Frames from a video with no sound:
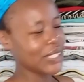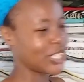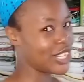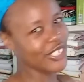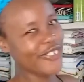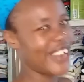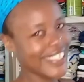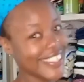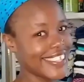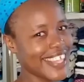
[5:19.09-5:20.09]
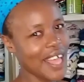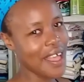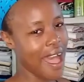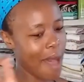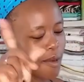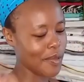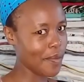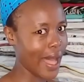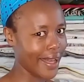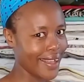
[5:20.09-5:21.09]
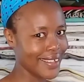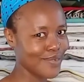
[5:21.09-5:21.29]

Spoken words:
Chani dress. I'm gonna be back.